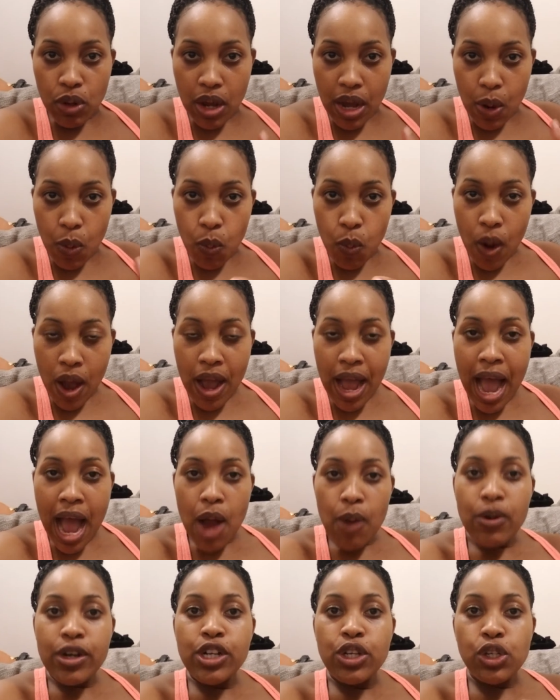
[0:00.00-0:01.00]
what,
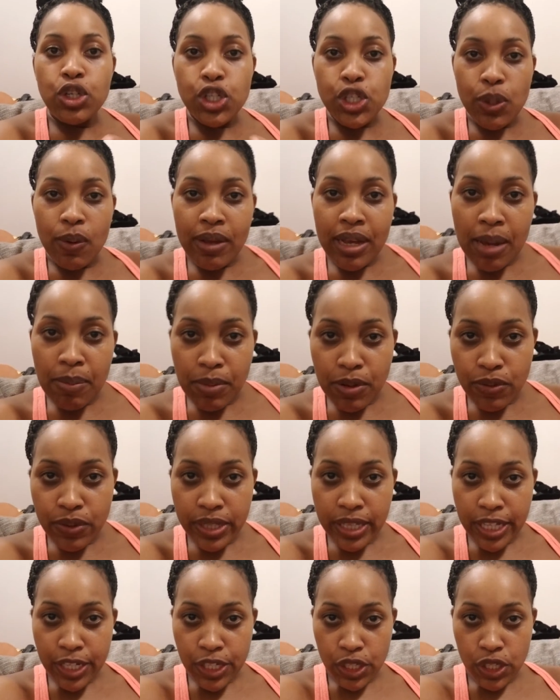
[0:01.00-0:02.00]
how are you showing up in
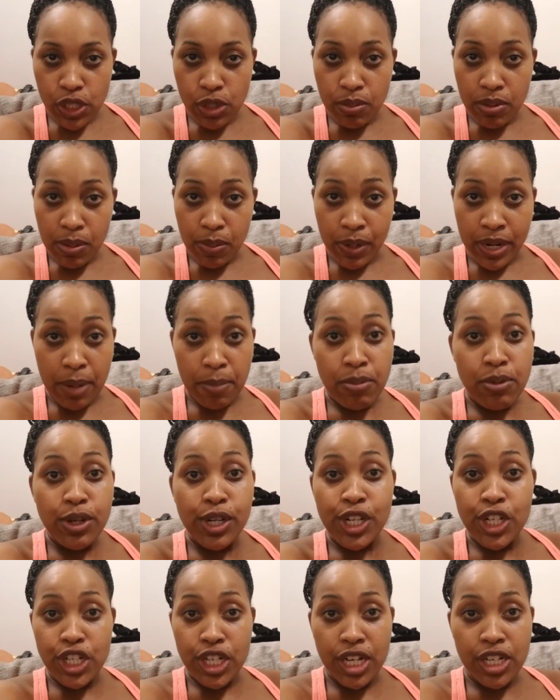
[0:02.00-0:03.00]
relation to people and
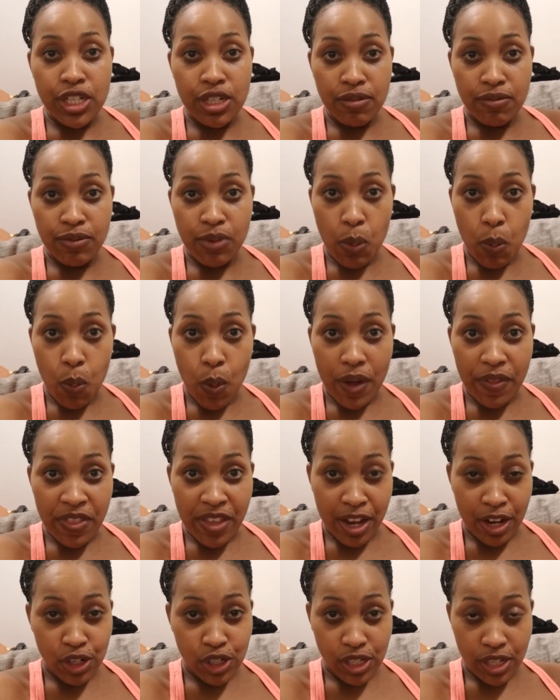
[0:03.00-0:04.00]
appreciation for what they're
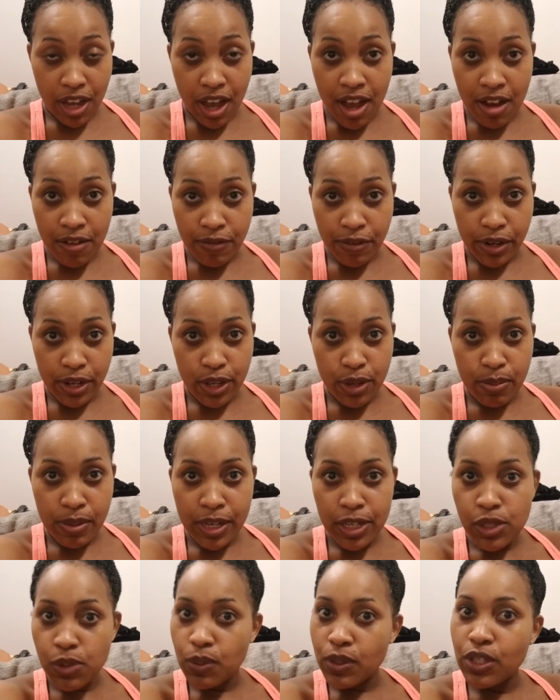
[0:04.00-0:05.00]
actually offering you?
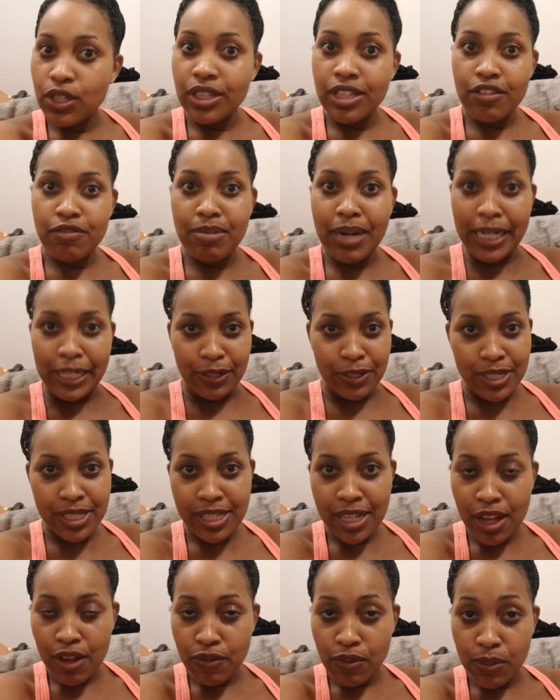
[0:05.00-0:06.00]
Because when you live by
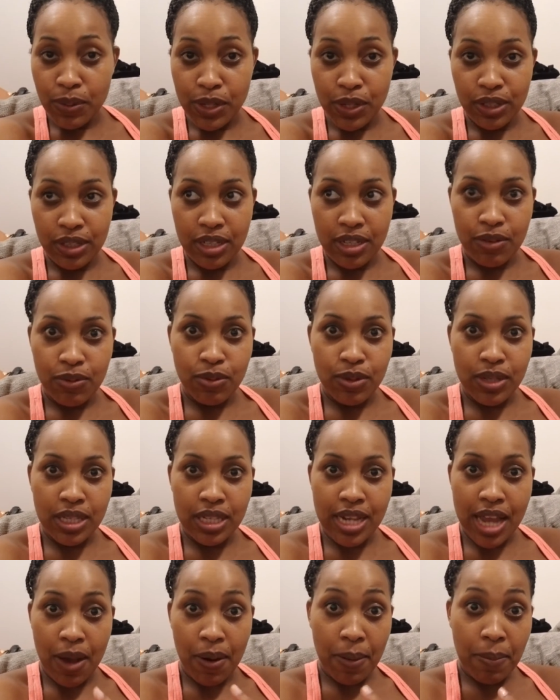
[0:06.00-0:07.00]
yourself, or when you live with
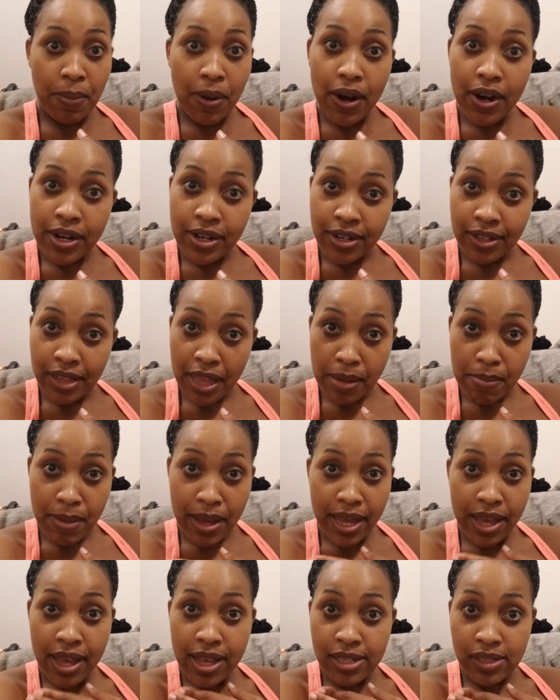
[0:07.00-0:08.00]
now a partner like my
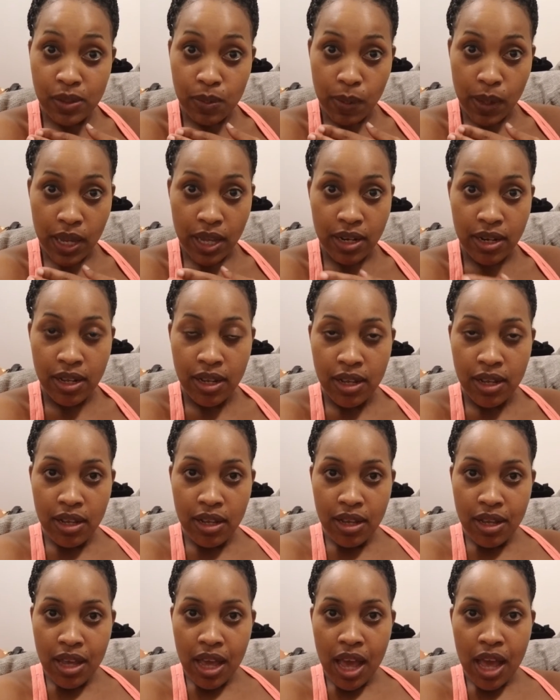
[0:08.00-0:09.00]
husband,
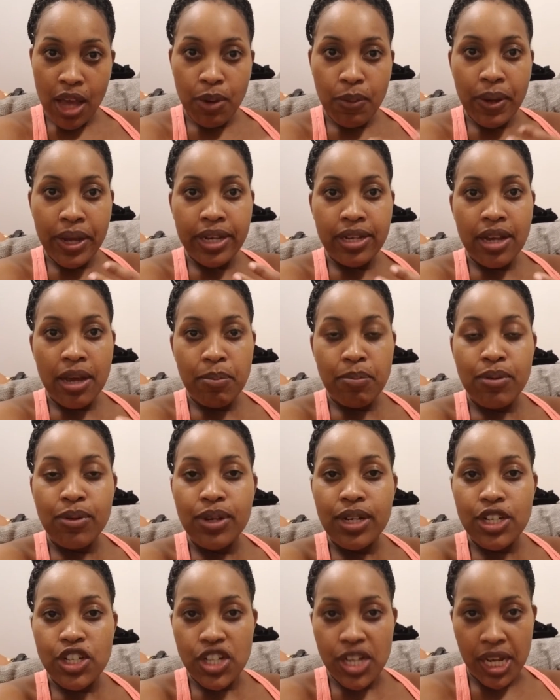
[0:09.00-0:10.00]
how do I
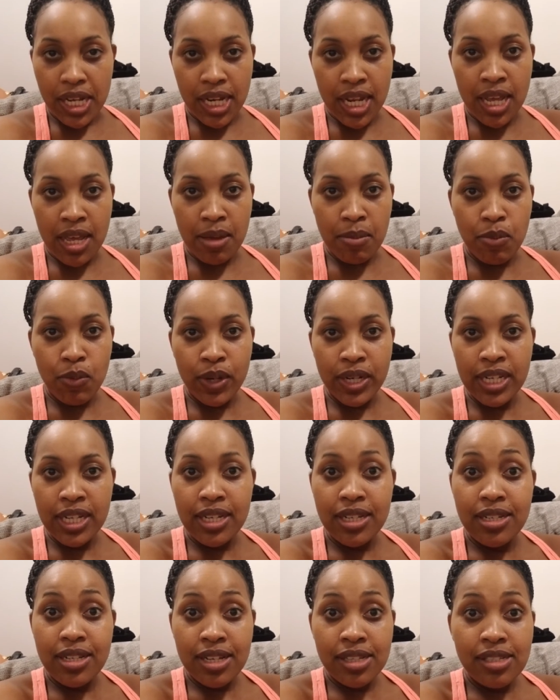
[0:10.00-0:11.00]
appreciate him when he
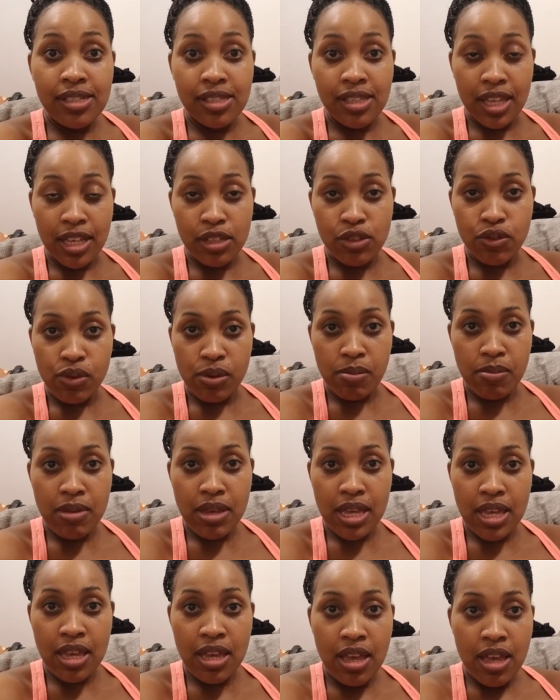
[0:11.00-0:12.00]
does things for
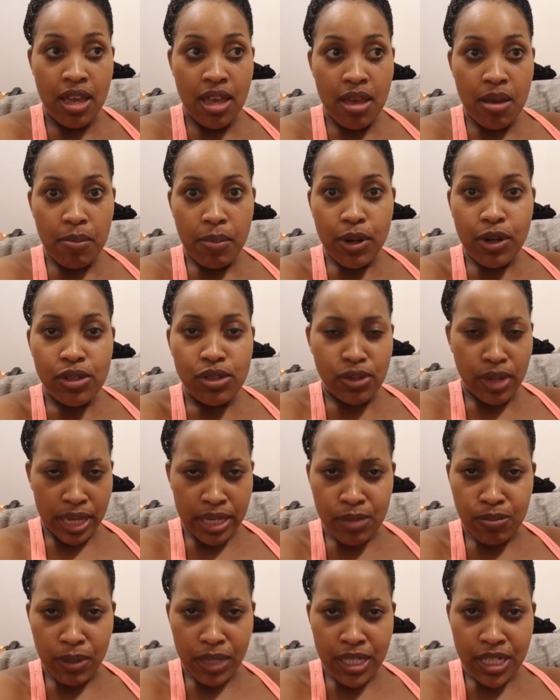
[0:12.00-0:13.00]
me? But also
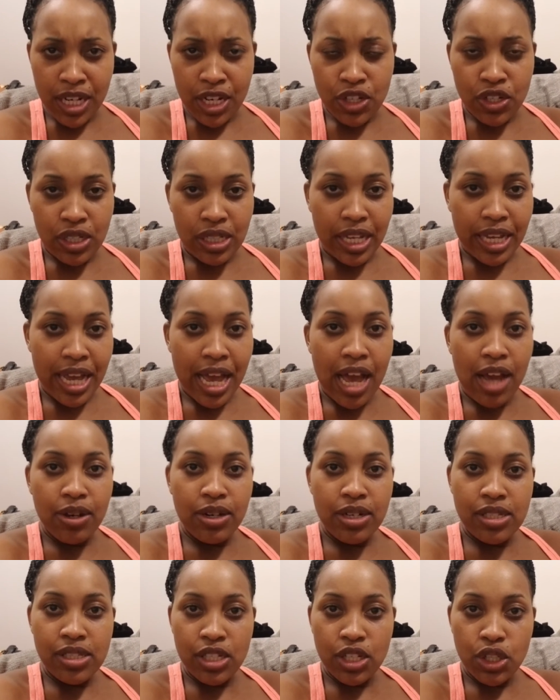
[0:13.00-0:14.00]
expectation, like how
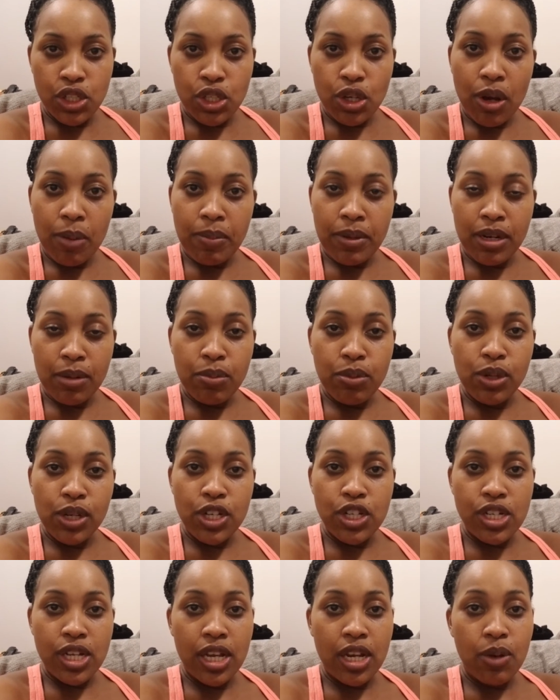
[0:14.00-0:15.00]
does he show up in
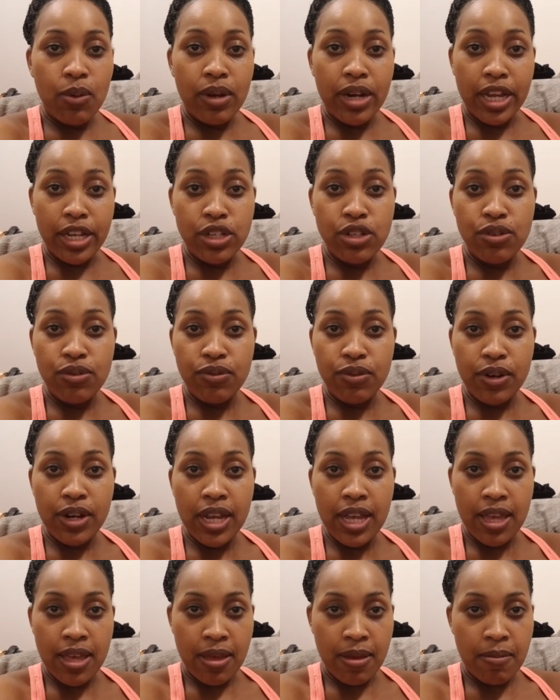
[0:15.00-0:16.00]
appreciating what I do for
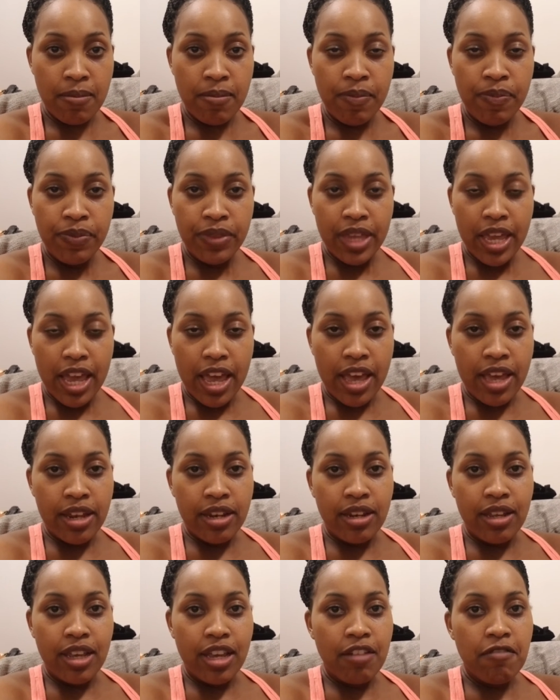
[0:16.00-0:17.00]
him
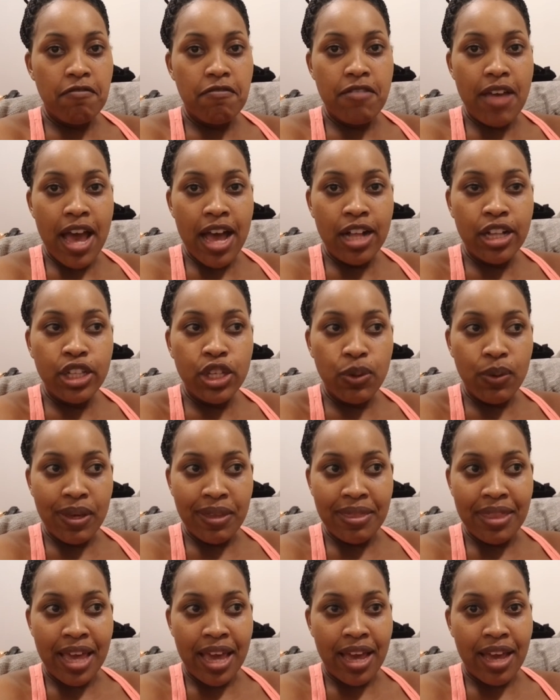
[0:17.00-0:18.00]
and in
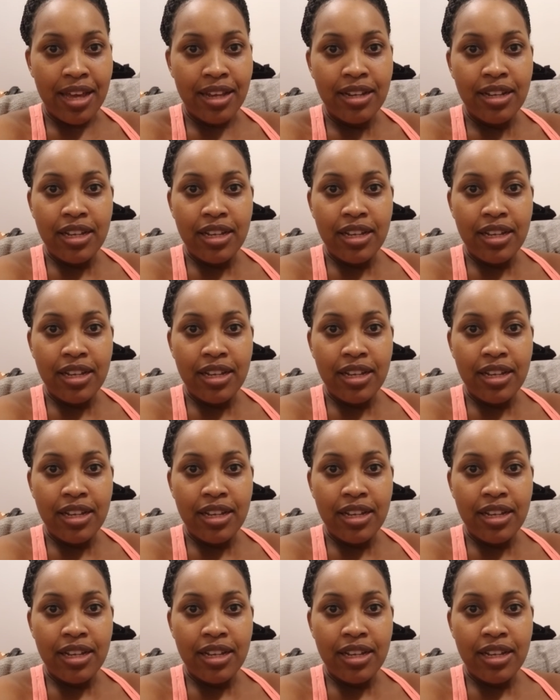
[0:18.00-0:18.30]
valuing that?